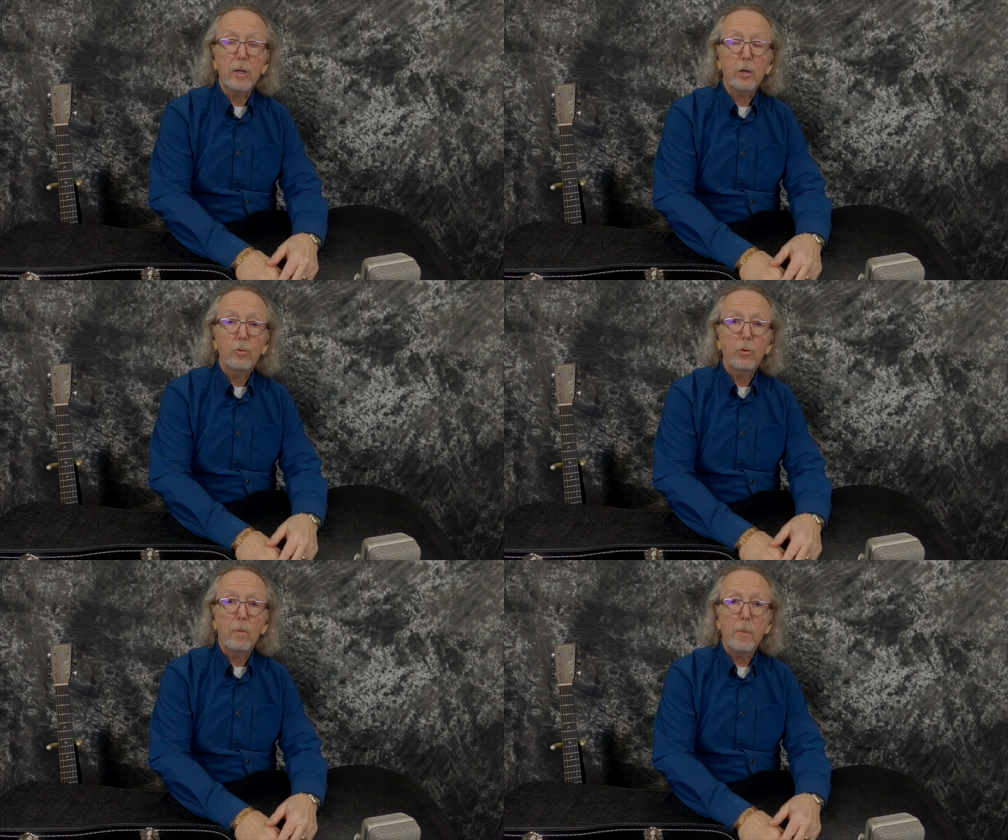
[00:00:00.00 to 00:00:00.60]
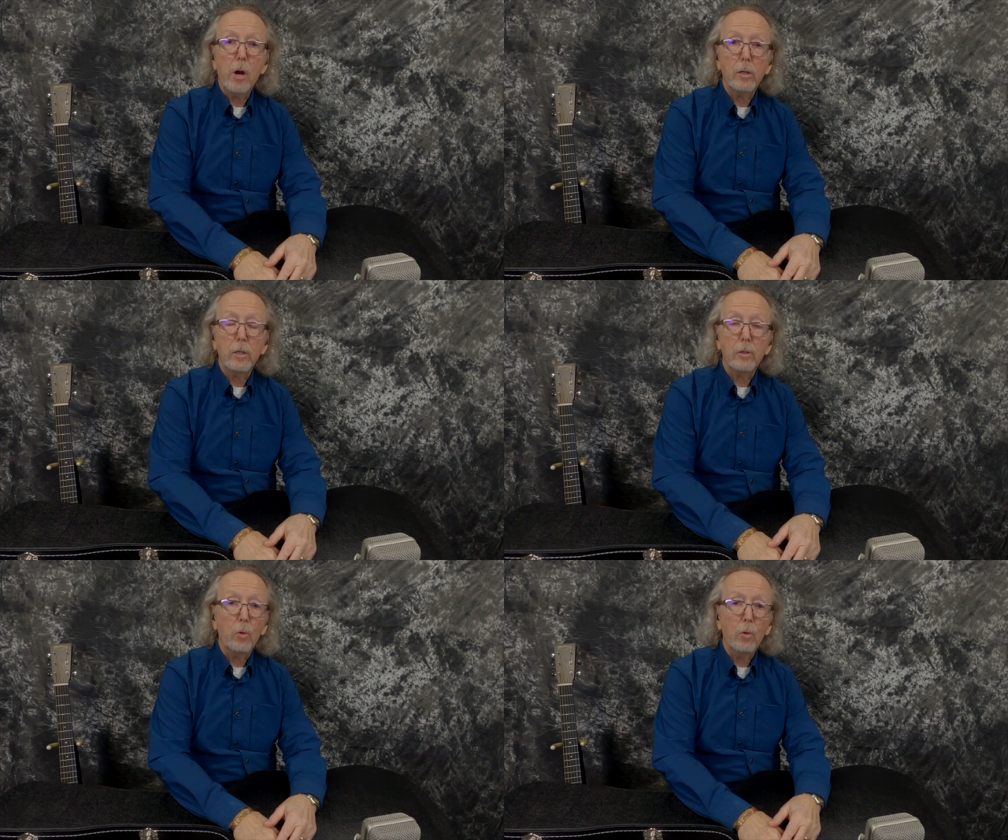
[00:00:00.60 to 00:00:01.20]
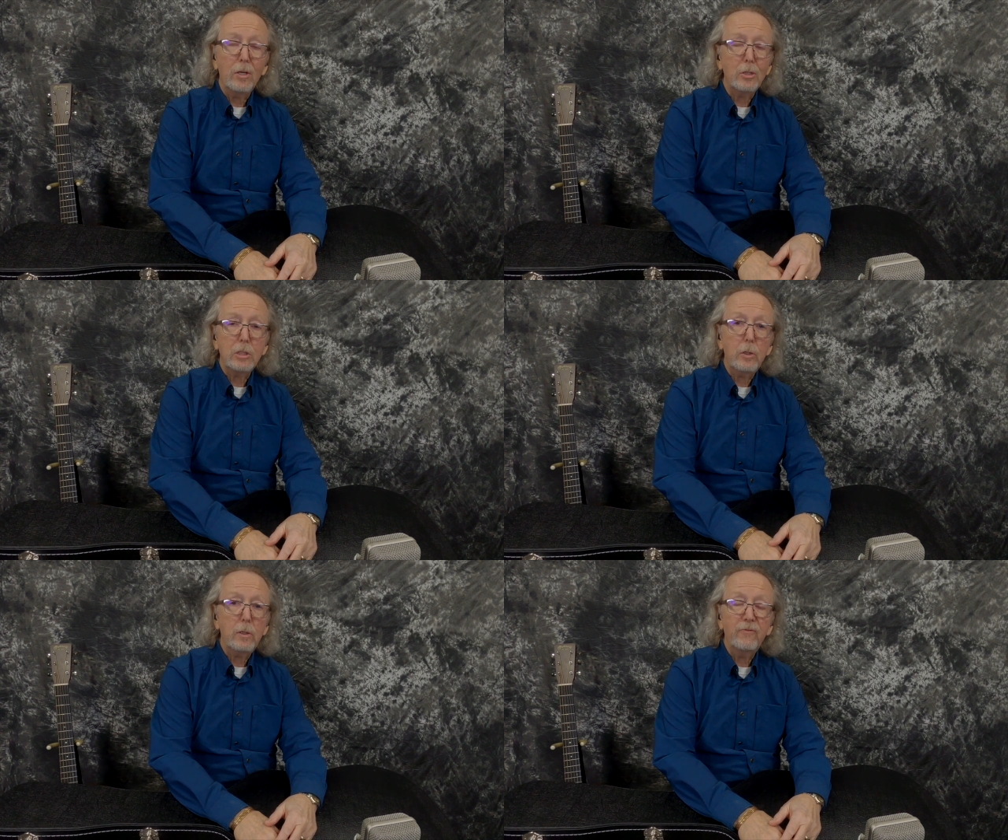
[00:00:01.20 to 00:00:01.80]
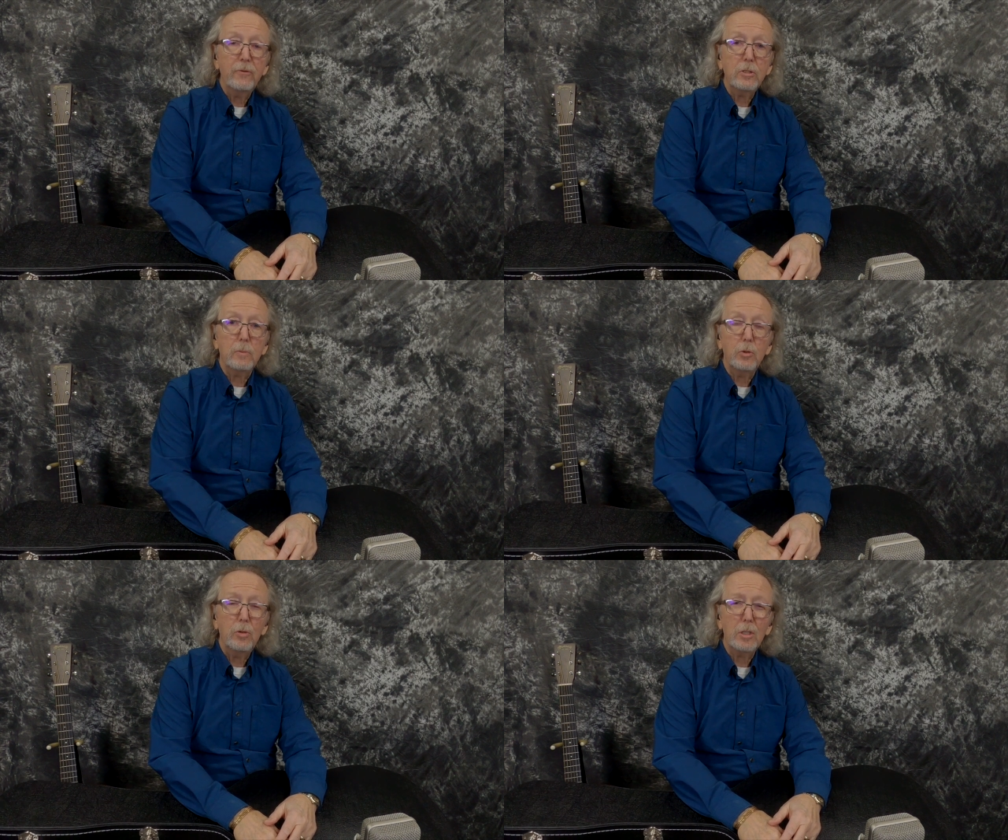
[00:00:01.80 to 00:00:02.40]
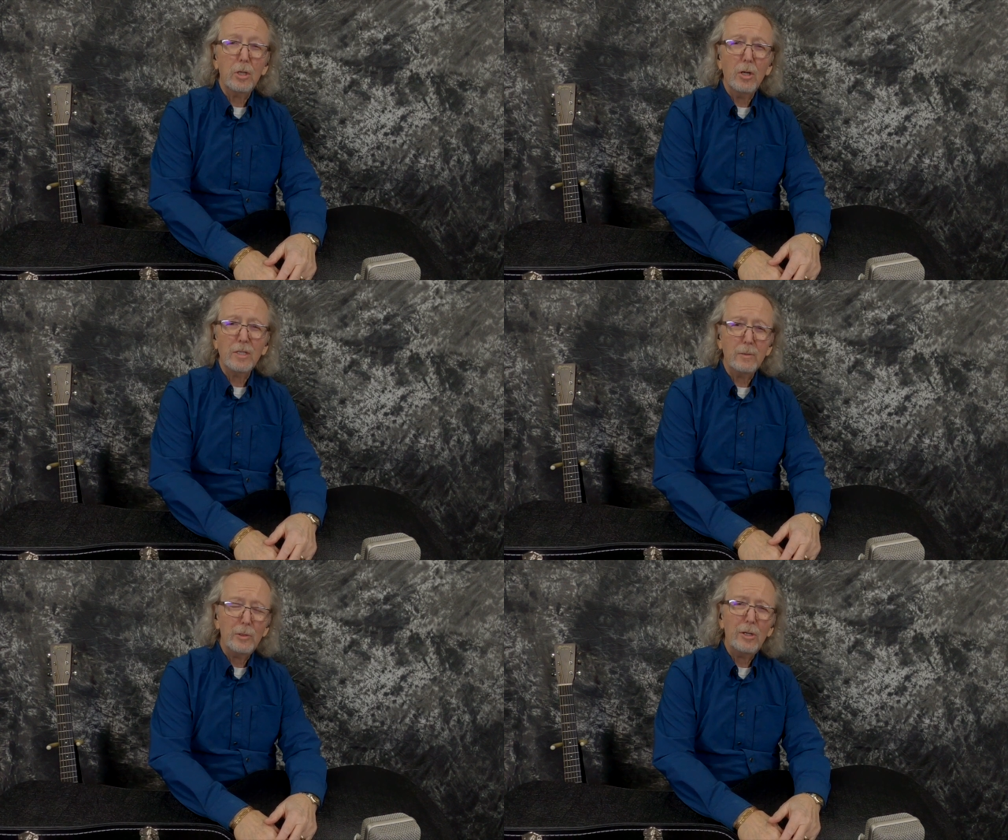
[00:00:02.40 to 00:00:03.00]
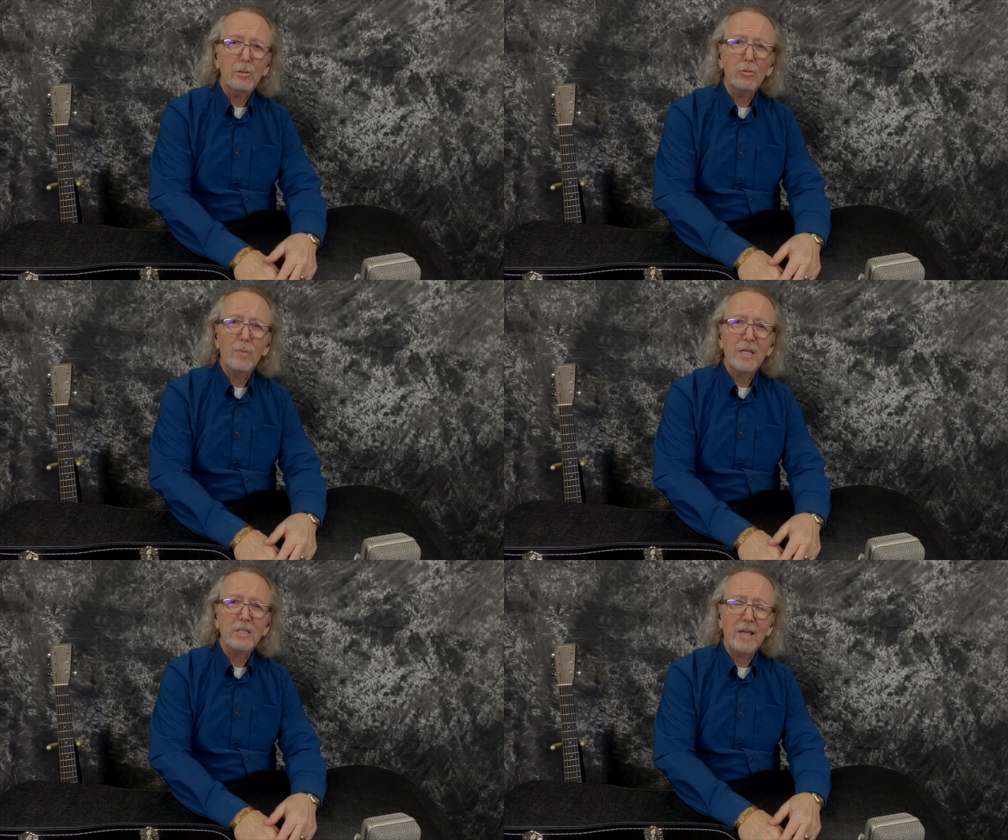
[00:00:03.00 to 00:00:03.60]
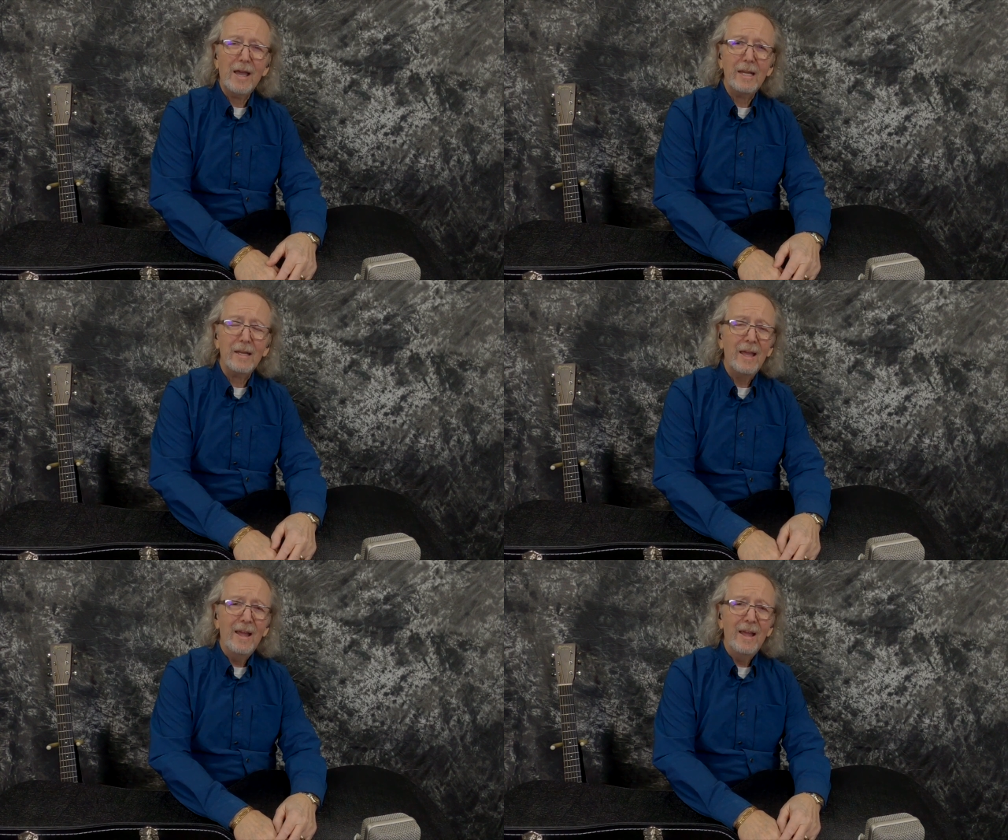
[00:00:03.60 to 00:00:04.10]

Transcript: a cool Martin or you're just looking for some cool guitars, I was looking through my site.